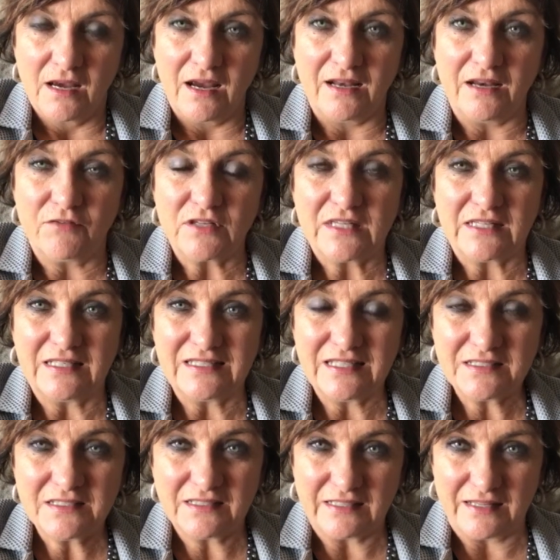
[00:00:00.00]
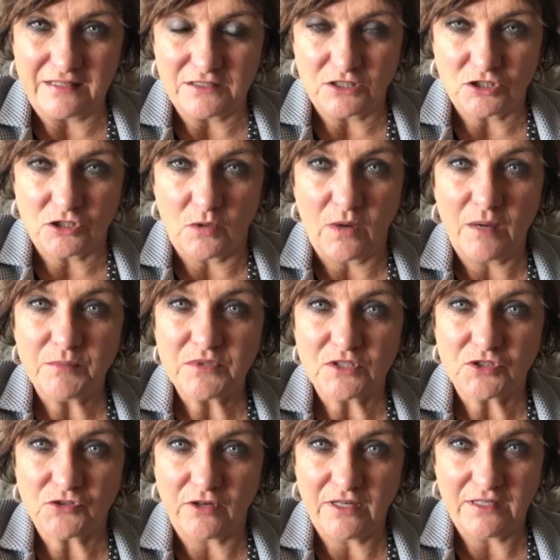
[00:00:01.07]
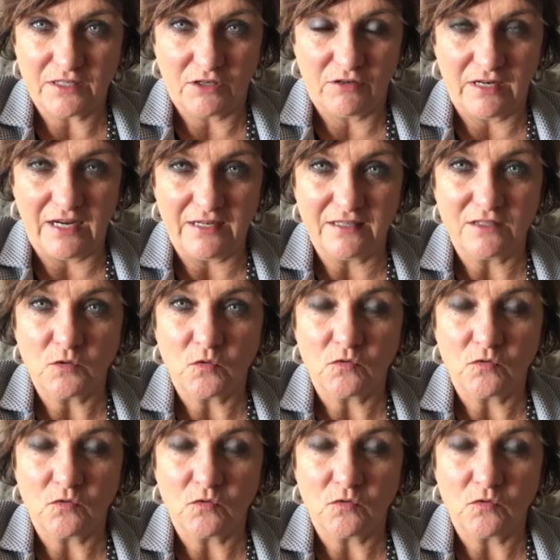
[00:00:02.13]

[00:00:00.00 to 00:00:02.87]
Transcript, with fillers: And everything that doesn't allow that to show up, destroy and uncreate it,